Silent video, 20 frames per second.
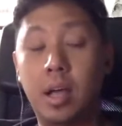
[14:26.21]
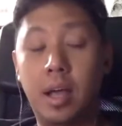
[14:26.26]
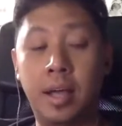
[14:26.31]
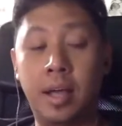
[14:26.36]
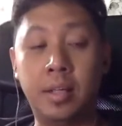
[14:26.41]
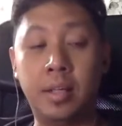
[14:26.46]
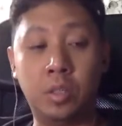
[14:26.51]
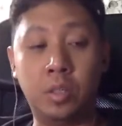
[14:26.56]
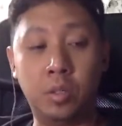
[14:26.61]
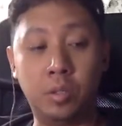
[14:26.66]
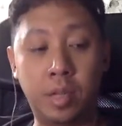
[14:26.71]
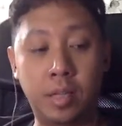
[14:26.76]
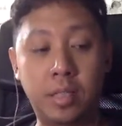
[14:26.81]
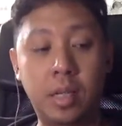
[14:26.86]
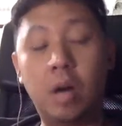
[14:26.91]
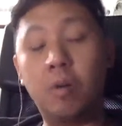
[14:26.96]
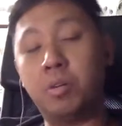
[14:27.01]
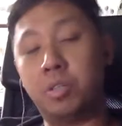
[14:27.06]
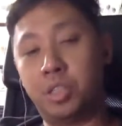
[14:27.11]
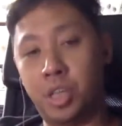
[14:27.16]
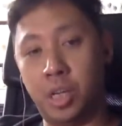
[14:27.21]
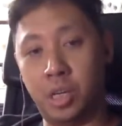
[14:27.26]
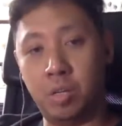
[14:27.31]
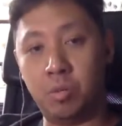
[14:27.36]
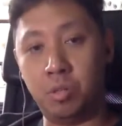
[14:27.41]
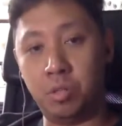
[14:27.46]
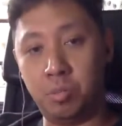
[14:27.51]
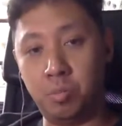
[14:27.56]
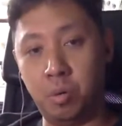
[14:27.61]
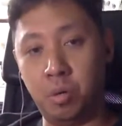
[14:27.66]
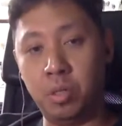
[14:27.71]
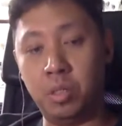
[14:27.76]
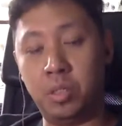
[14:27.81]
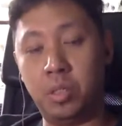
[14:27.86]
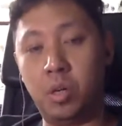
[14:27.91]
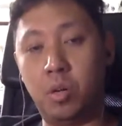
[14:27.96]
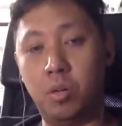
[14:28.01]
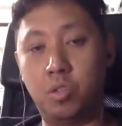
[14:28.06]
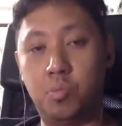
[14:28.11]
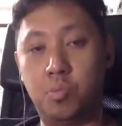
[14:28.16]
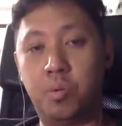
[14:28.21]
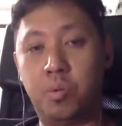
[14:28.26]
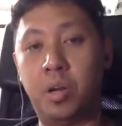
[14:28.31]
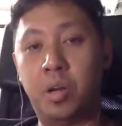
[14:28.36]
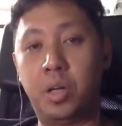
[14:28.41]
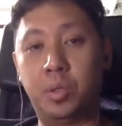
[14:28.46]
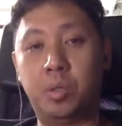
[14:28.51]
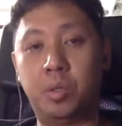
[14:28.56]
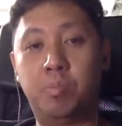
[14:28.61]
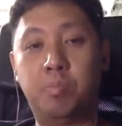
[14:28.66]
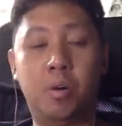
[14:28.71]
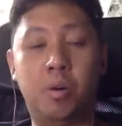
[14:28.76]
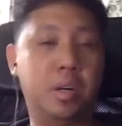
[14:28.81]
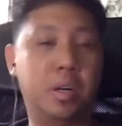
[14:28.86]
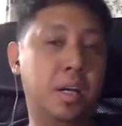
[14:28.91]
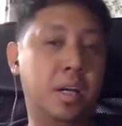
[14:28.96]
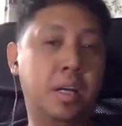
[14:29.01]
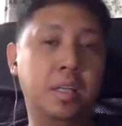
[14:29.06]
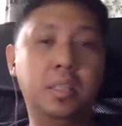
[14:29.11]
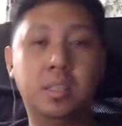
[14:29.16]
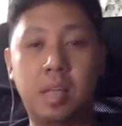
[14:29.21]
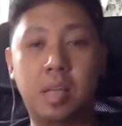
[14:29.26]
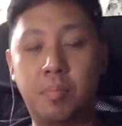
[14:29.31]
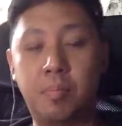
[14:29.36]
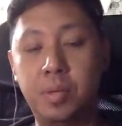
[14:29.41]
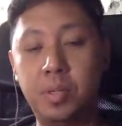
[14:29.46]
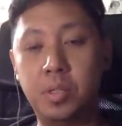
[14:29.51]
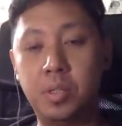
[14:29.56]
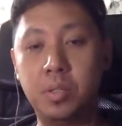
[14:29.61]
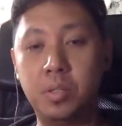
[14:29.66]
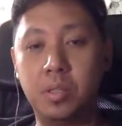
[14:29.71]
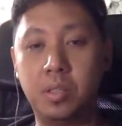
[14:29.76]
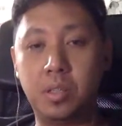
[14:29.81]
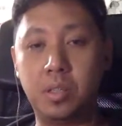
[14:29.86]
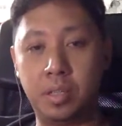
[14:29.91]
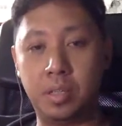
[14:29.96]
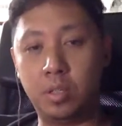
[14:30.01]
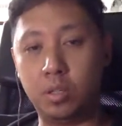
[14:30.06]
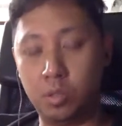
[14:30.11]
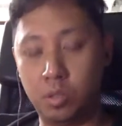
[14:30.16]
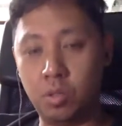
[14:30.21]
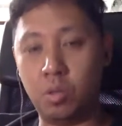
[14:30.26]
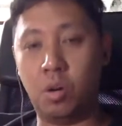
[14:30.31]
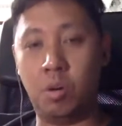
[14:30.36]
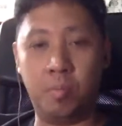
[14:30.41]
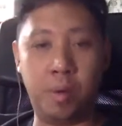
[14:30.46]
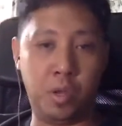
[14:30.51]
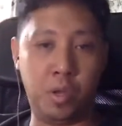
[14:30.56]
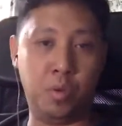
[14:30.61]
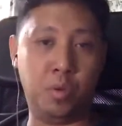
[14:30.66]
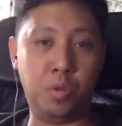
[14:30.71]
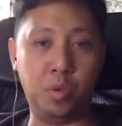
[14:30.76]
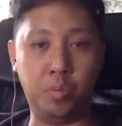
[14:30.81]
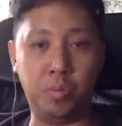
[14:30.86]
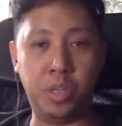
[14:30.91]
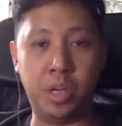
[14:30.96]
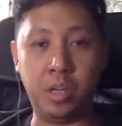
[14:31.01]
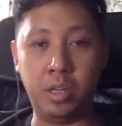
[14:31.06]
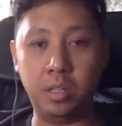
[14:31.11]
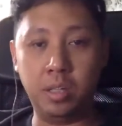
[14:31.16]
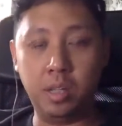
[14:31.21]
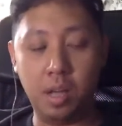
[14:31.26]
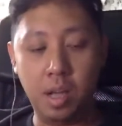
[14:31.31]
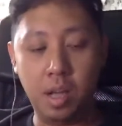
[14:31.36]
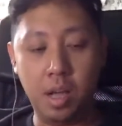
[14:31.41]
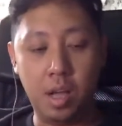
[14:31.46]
And so that's how the channel was born. It's called Supernatural Podcast Episodes. It's also on my YouTube channel.